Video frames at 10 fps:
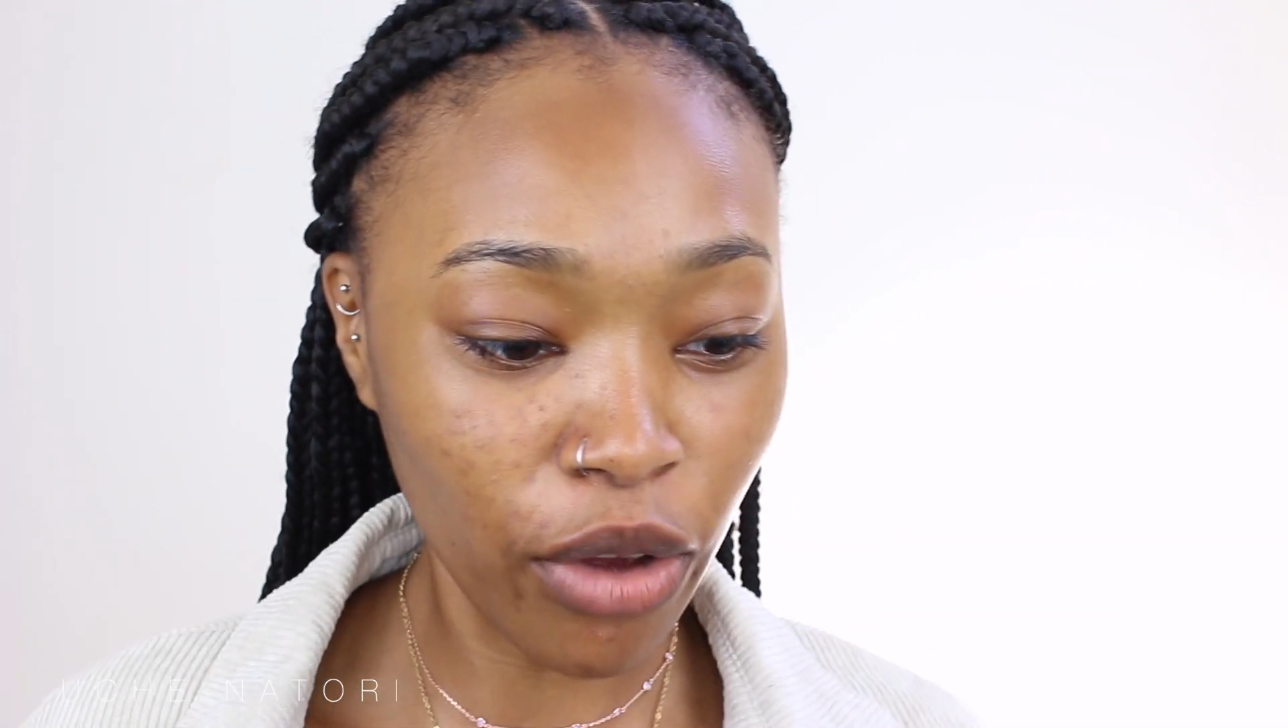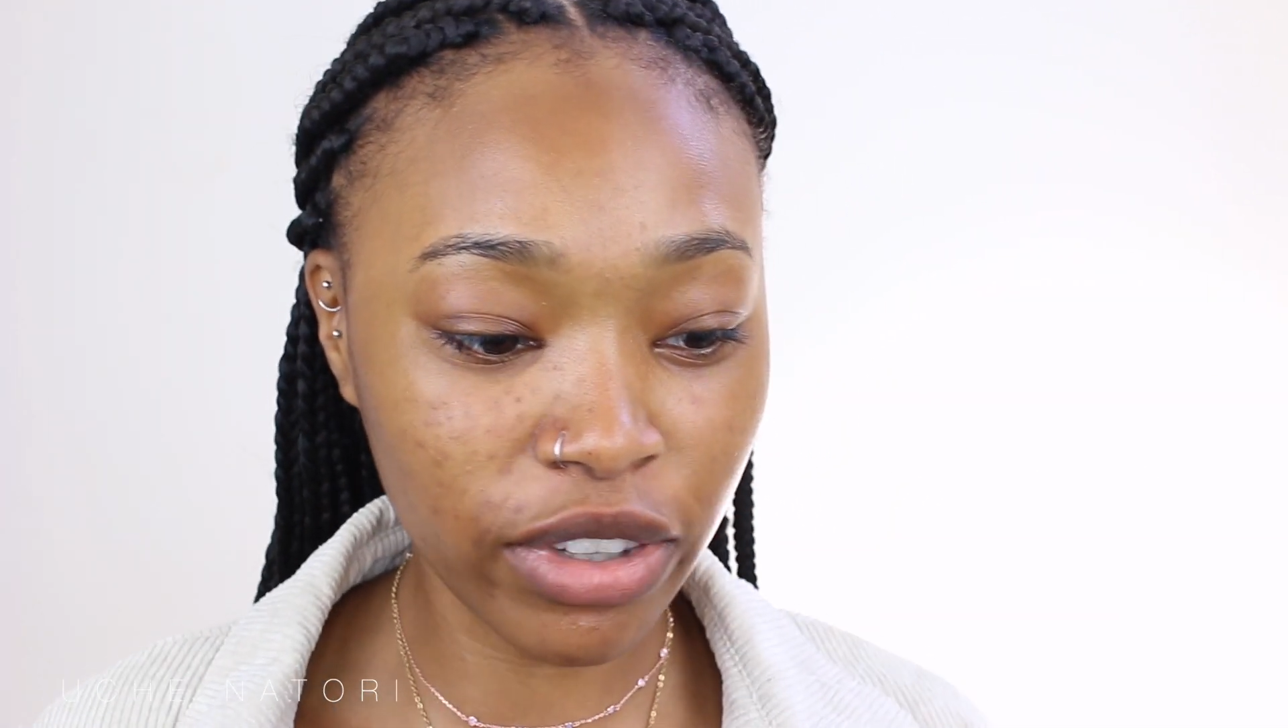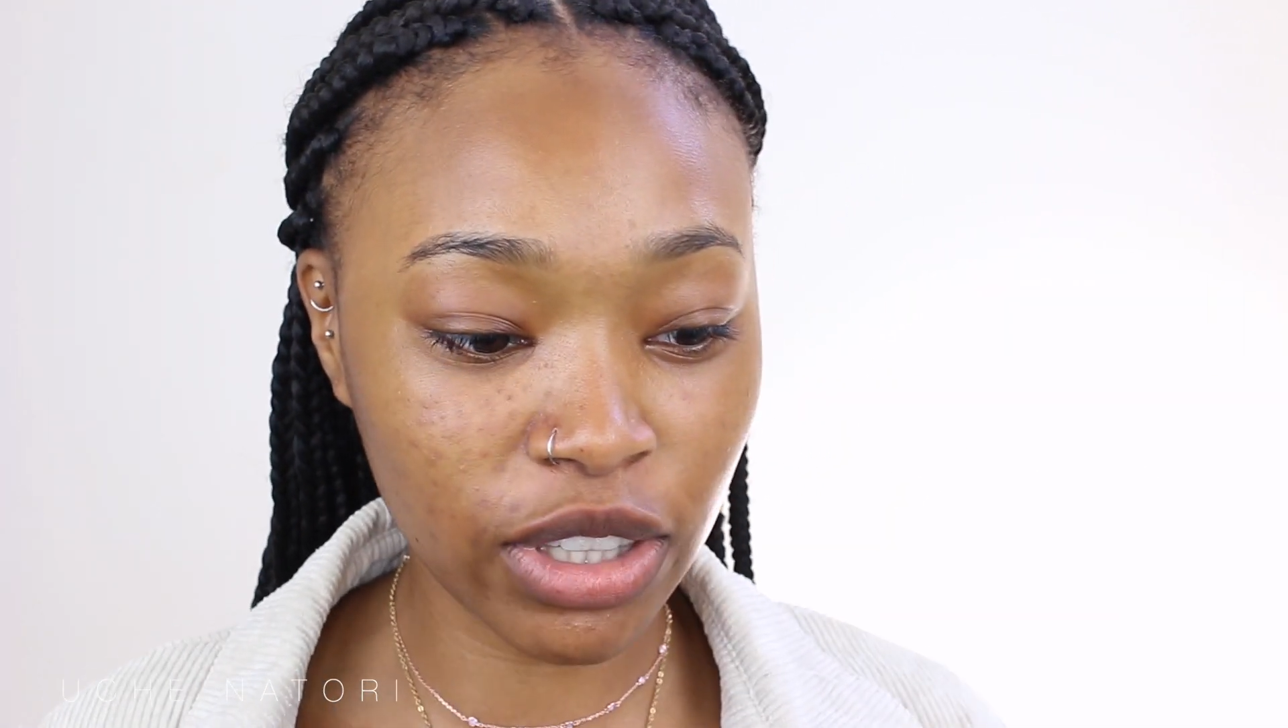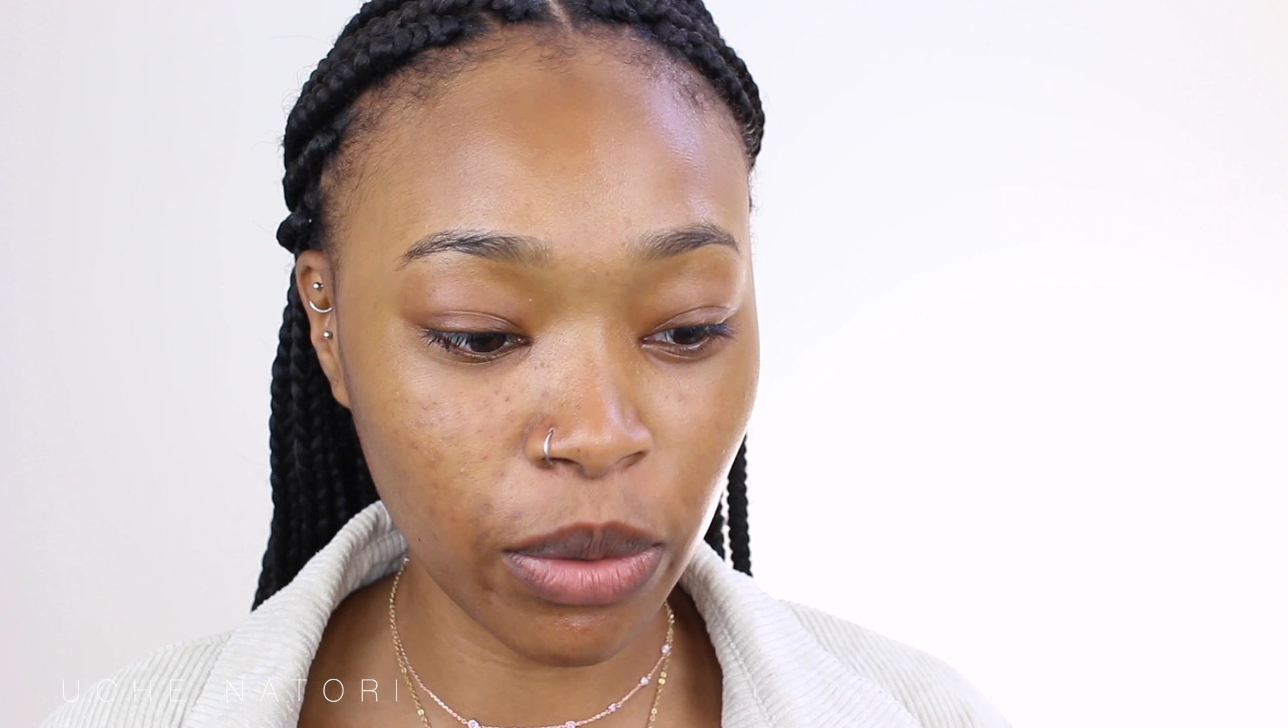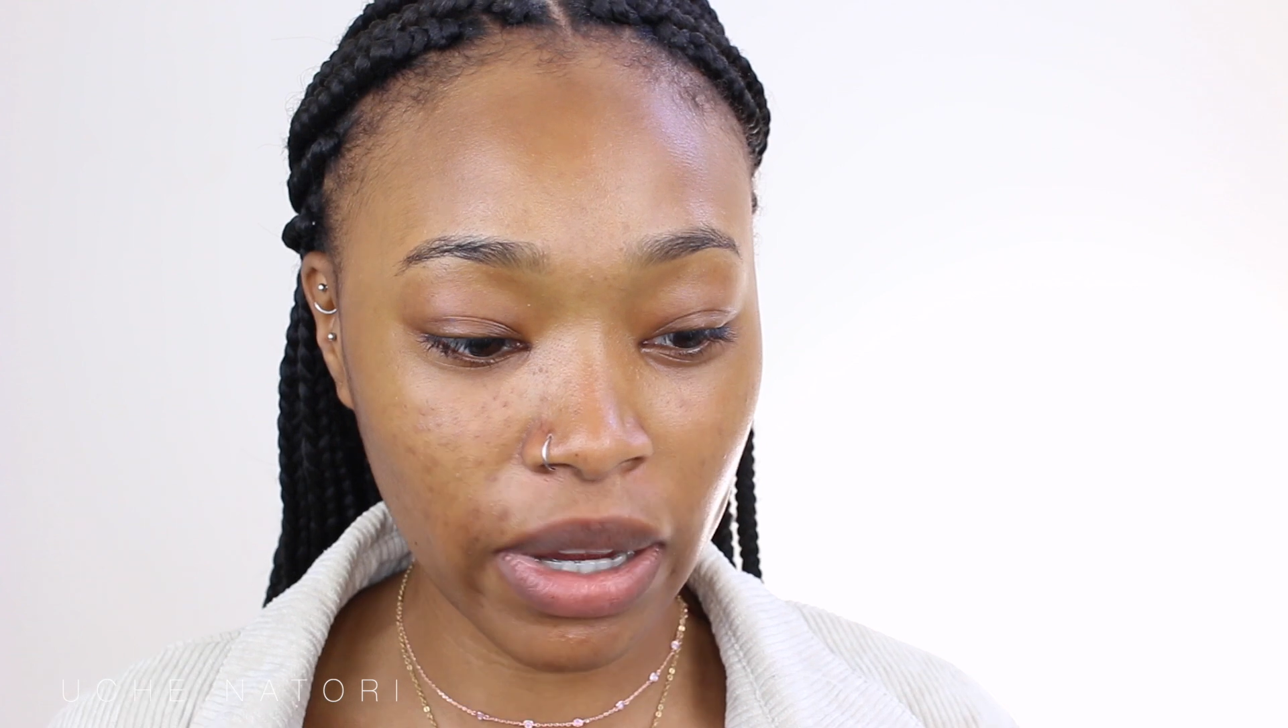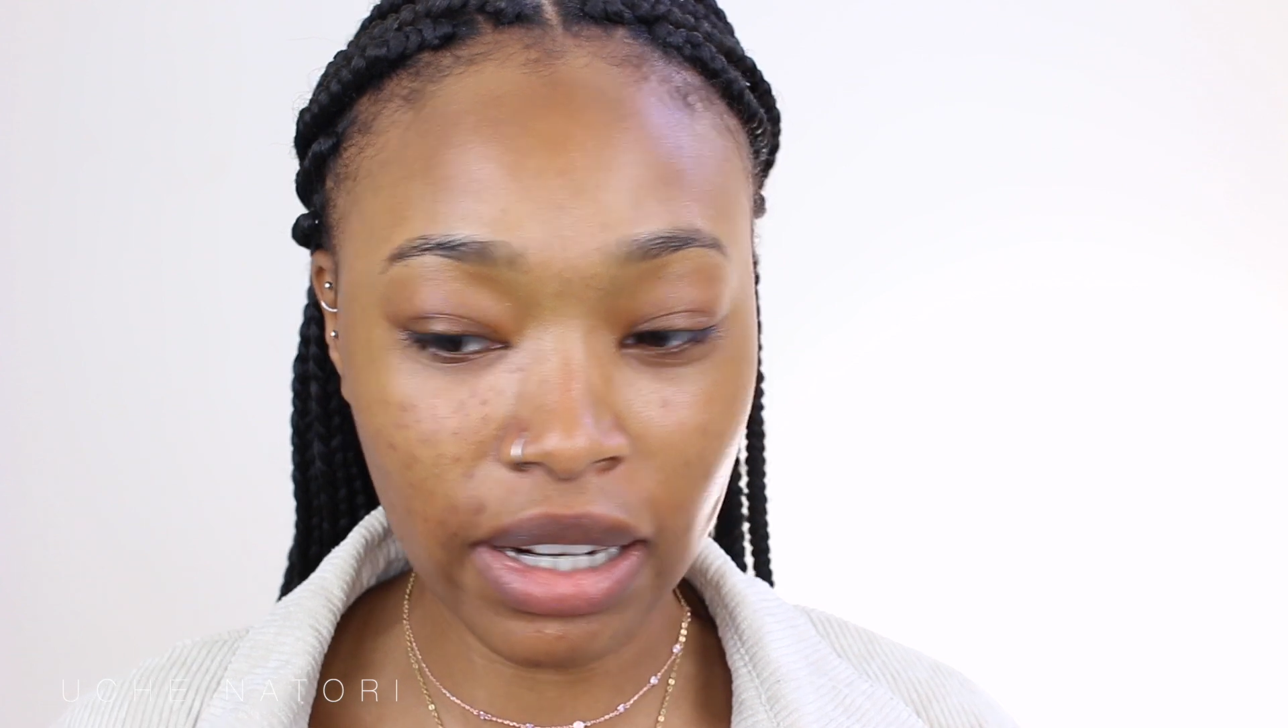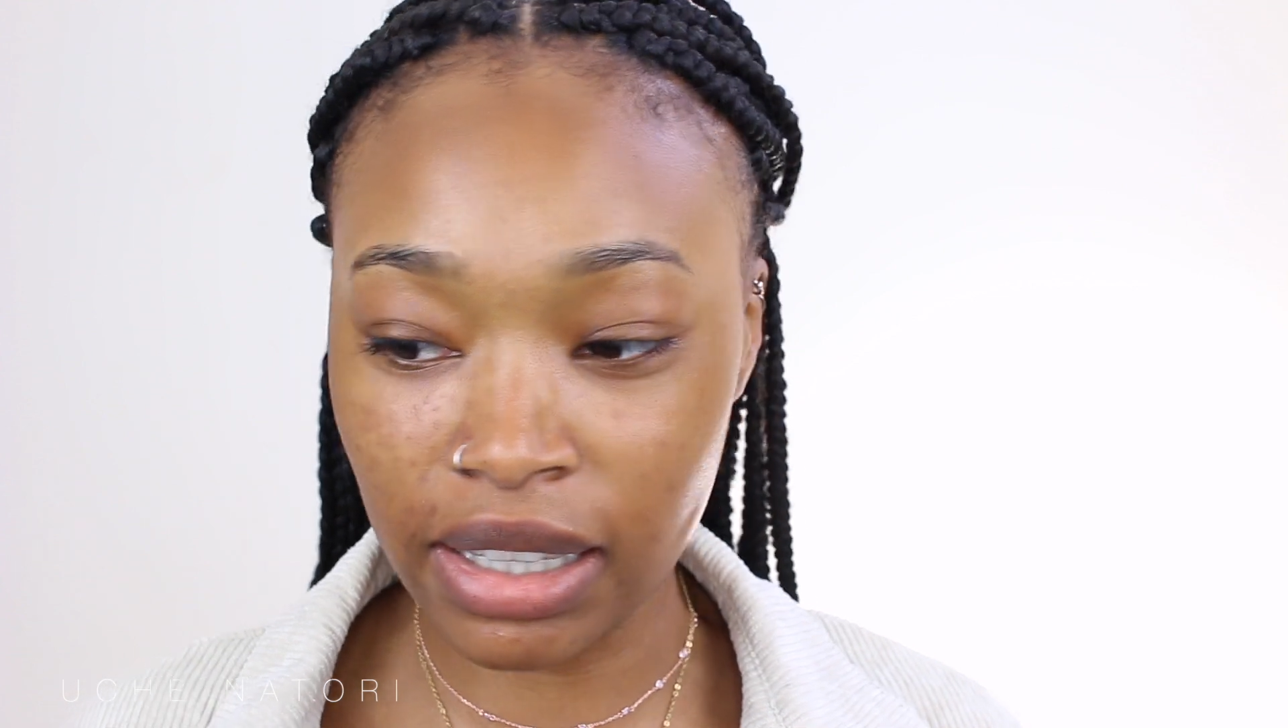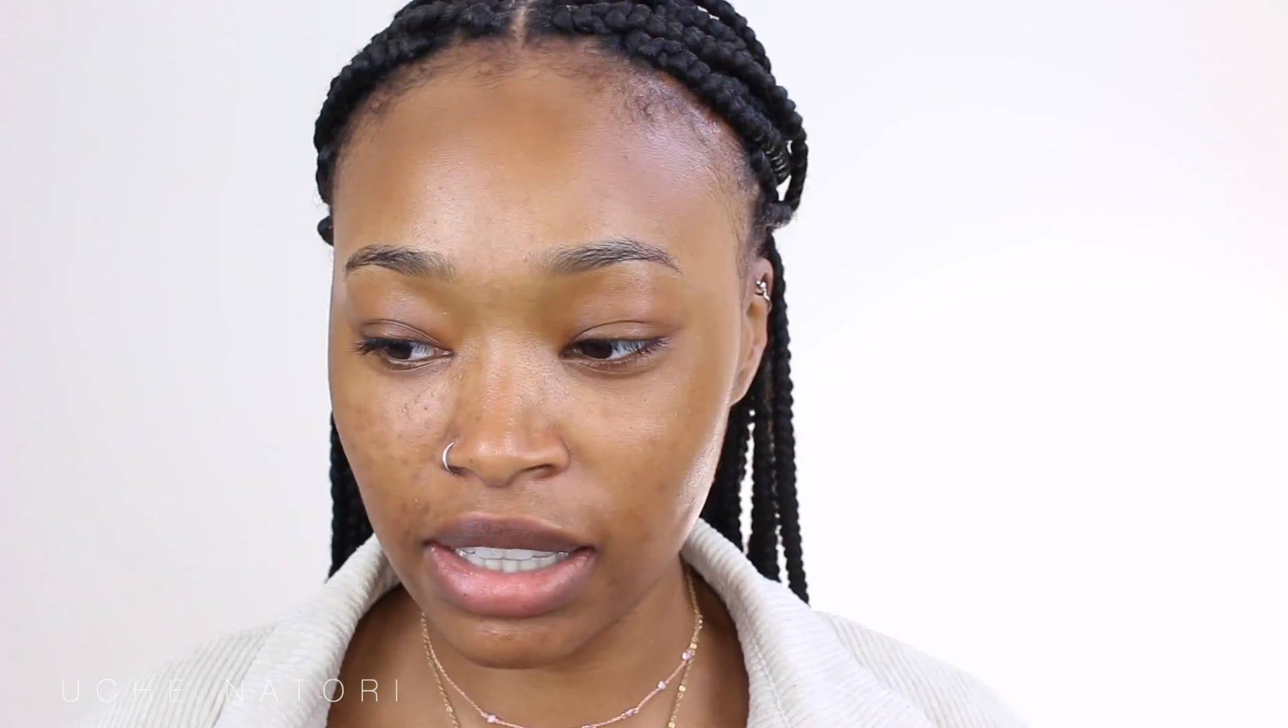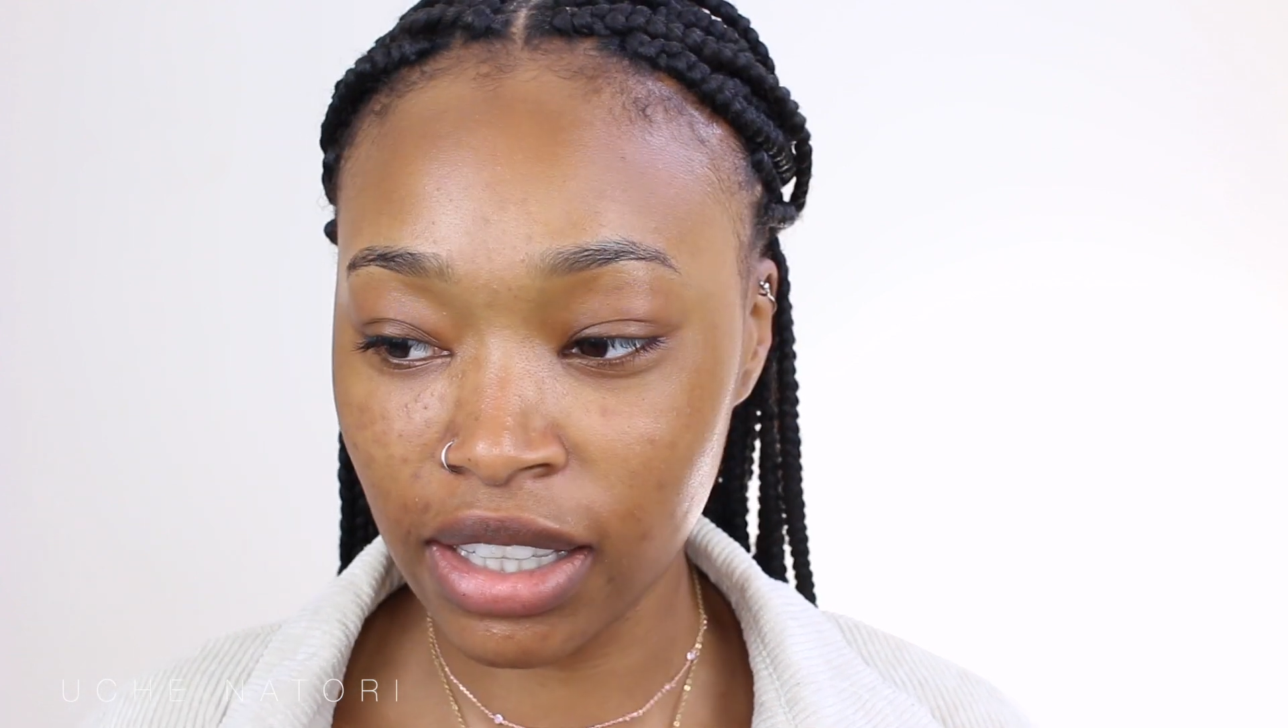over to it